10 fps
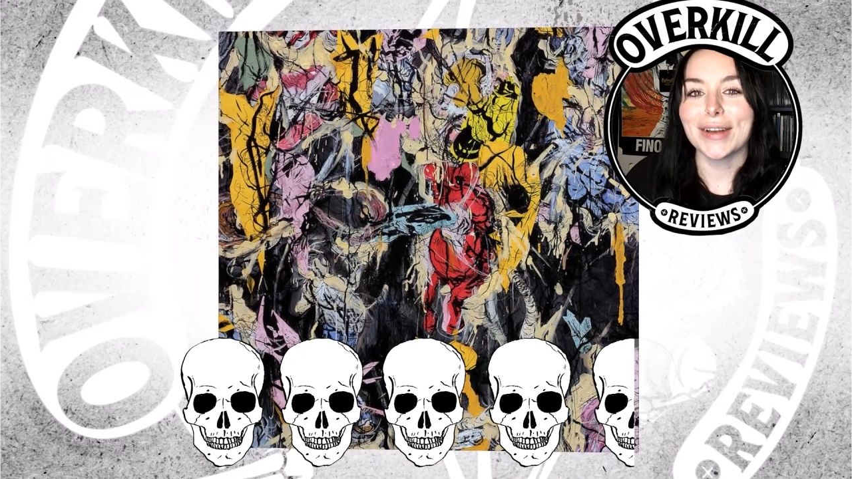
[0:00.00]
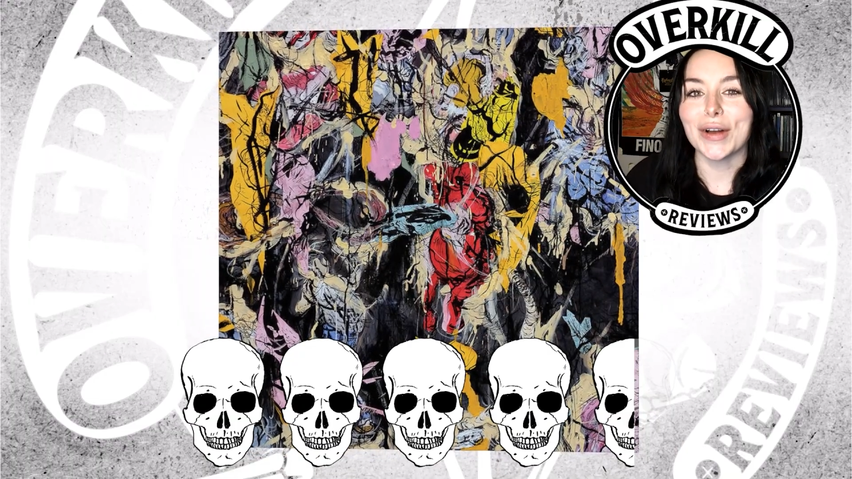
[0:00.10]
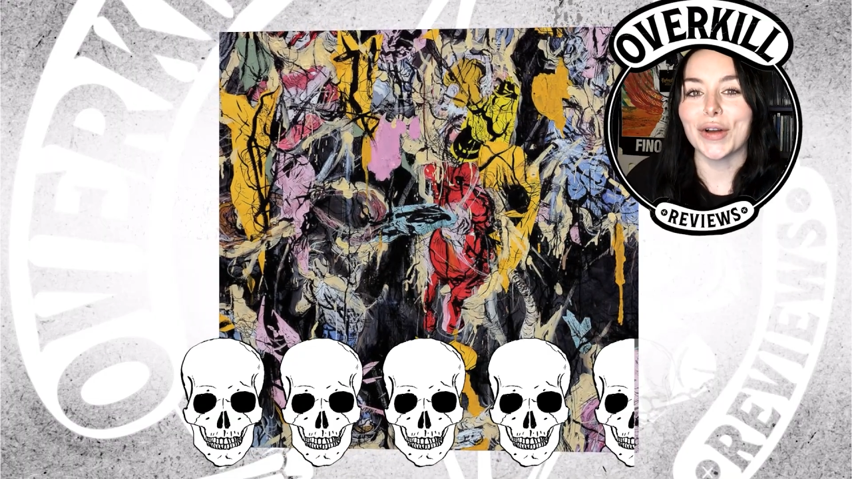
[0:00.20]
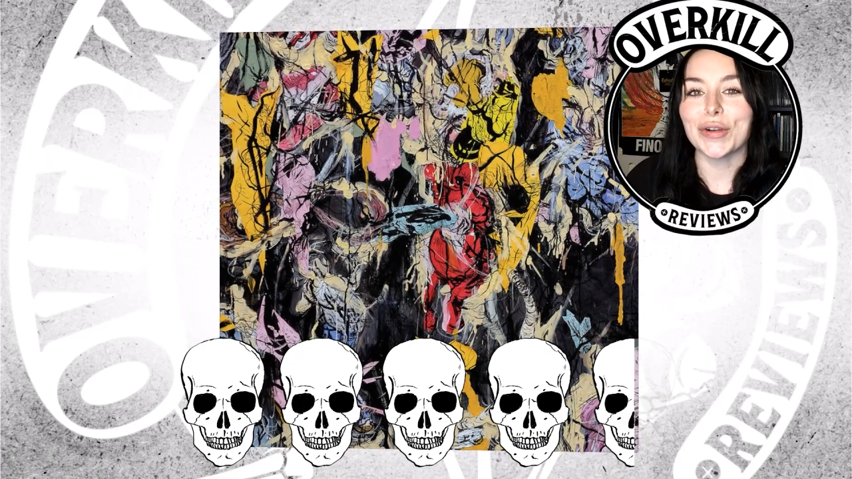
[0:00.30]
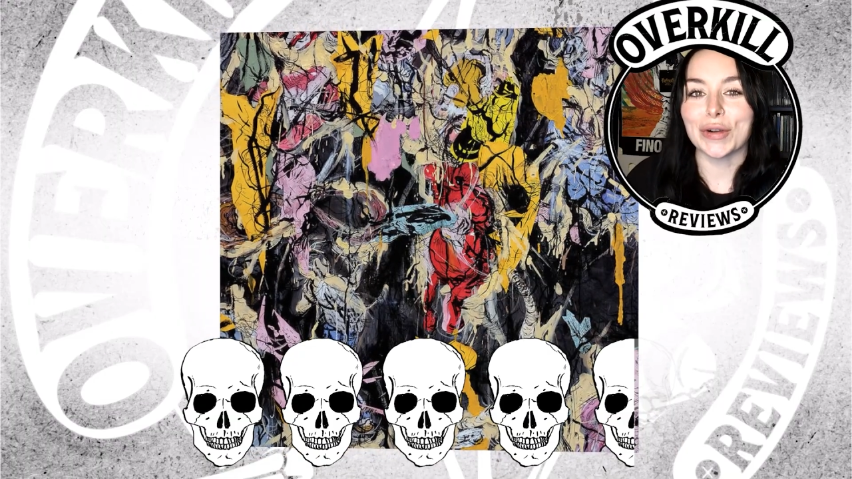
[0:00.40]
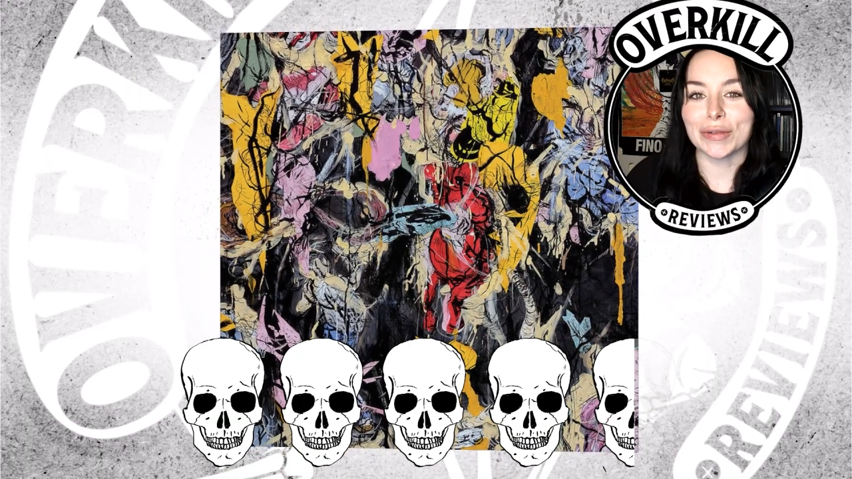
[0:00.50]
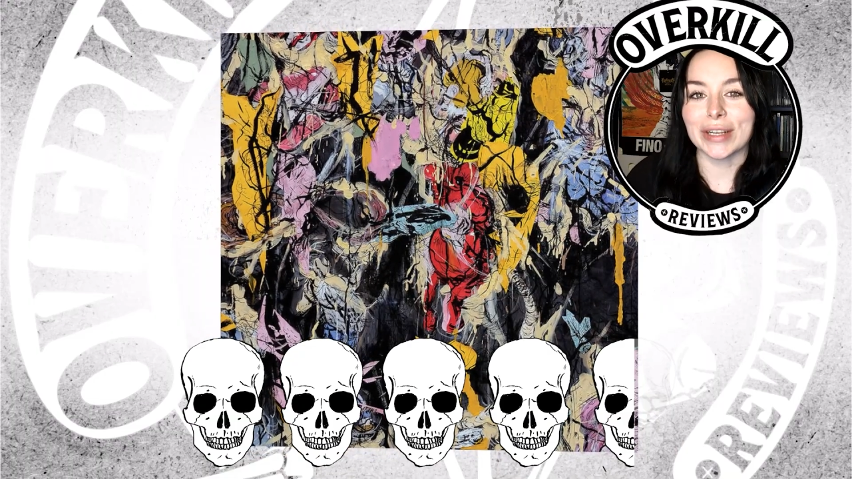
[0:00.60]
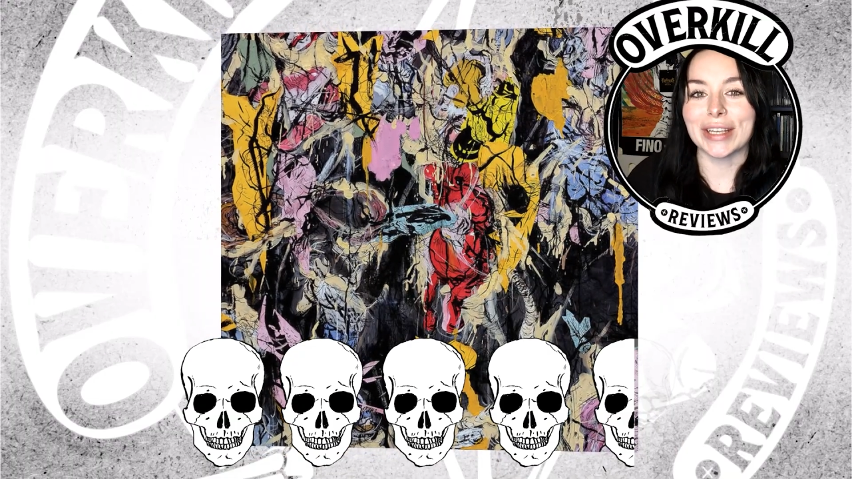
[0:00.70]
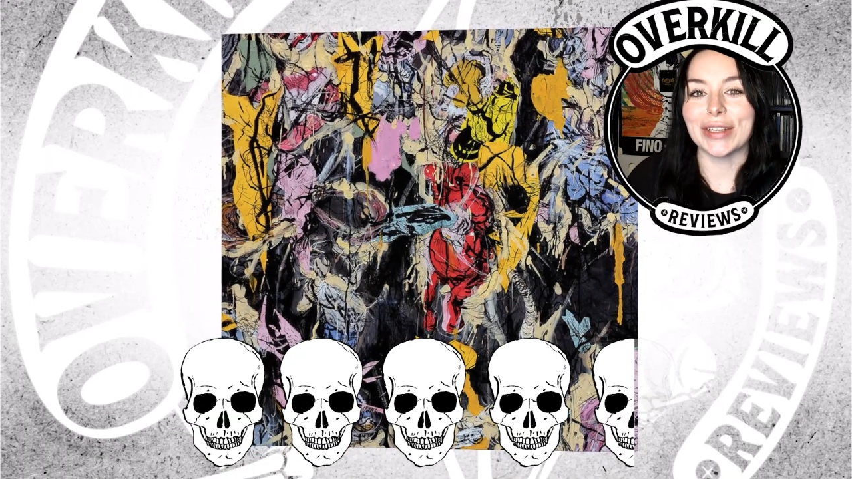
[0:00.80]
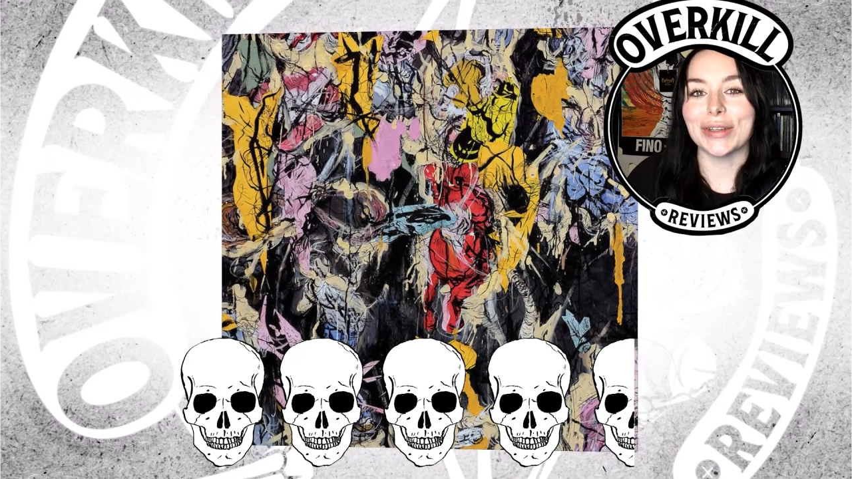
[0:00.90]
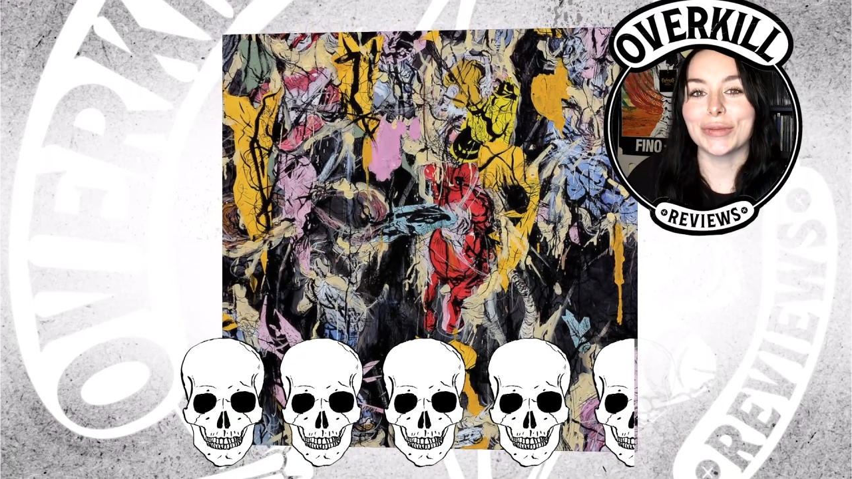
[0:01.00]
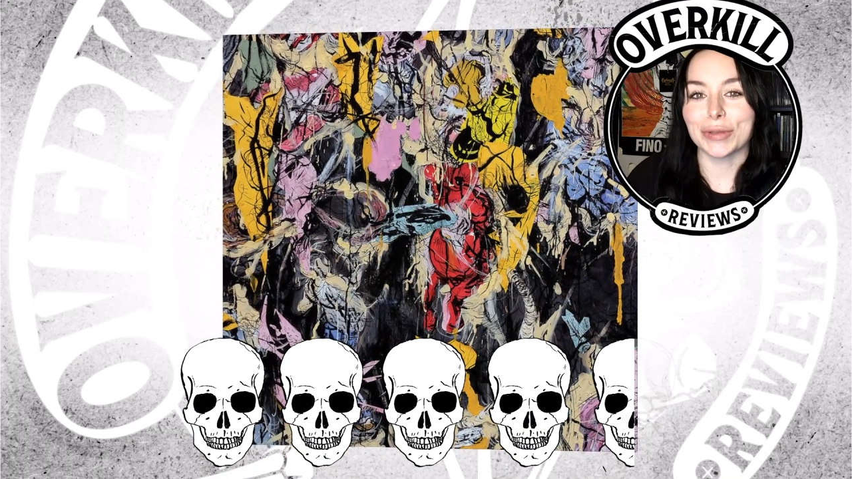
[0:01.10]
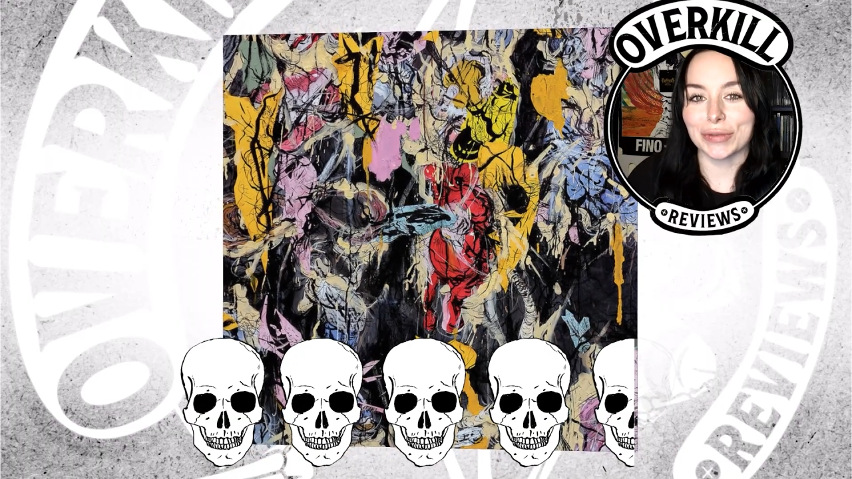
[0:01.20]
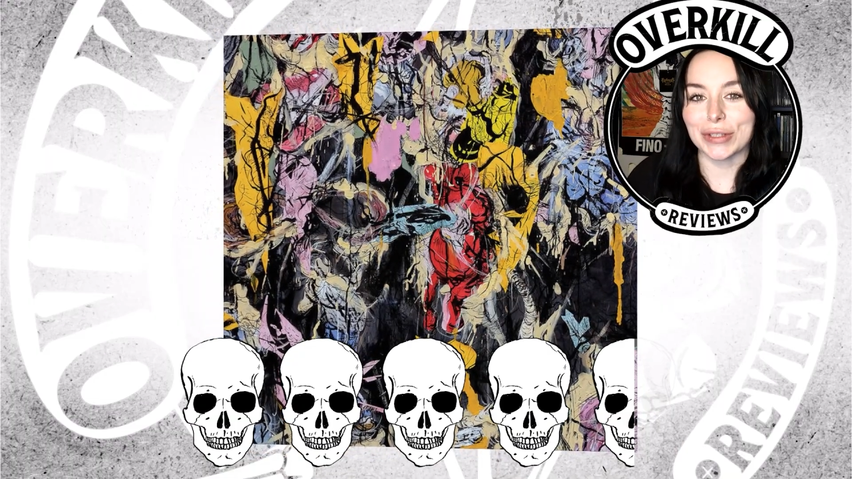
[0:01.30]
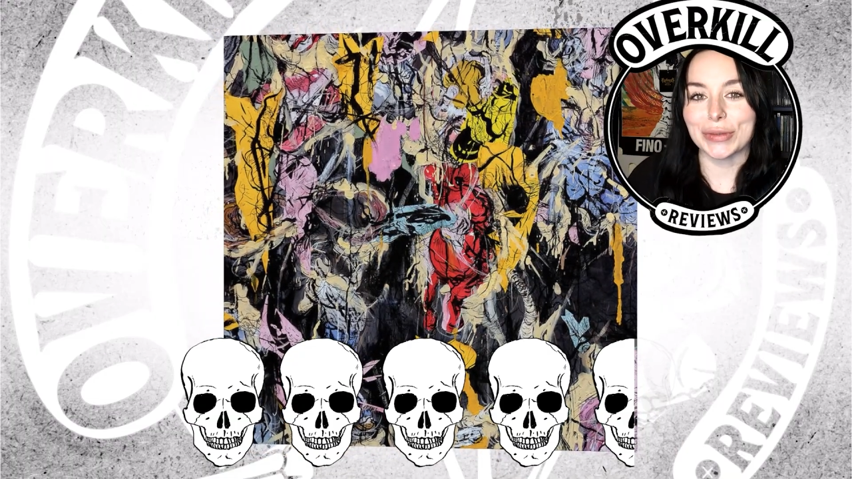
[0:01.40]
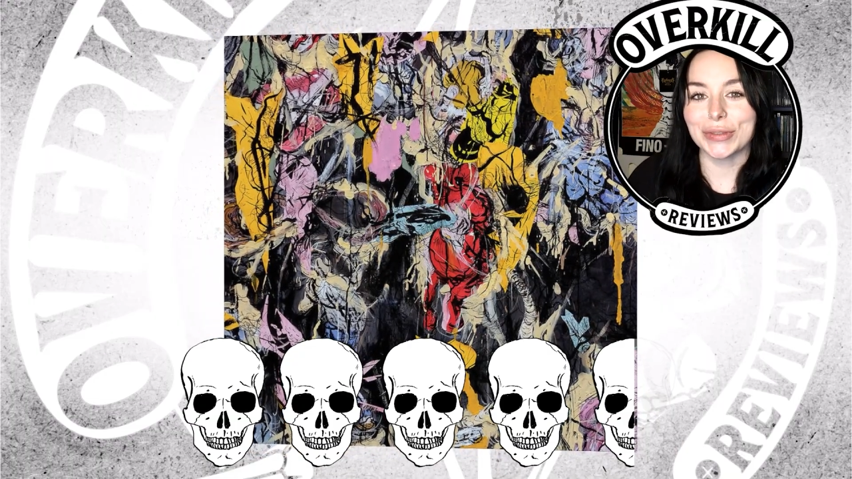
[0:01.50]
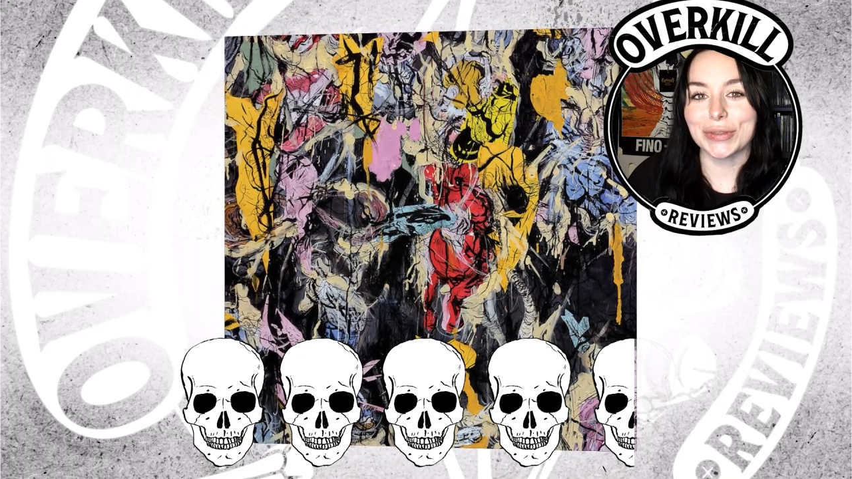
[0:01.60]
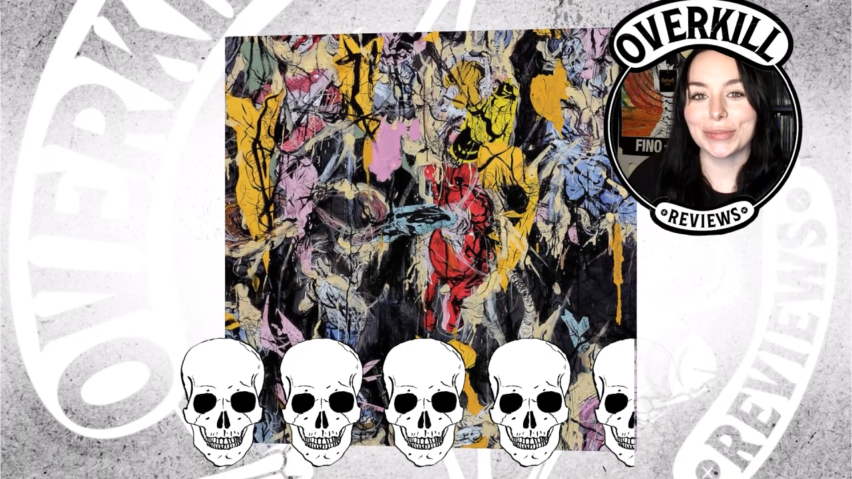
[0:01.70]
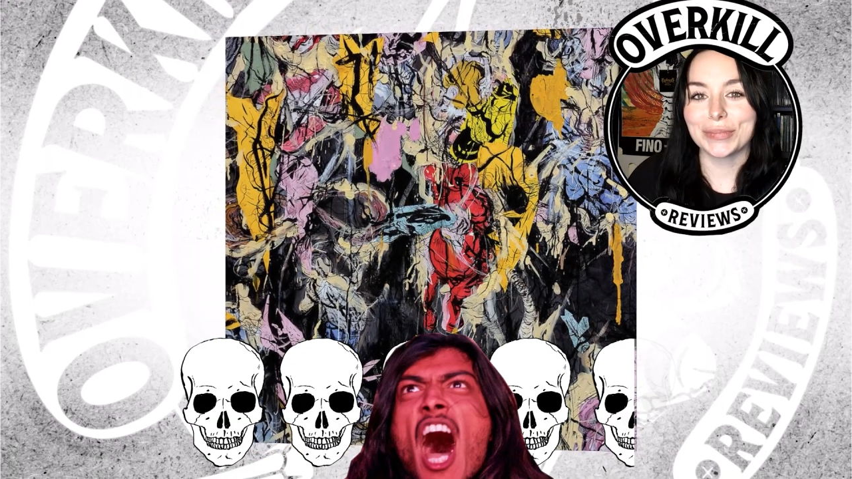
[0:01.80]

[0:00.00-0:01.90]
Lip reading: on Overkill Reviews.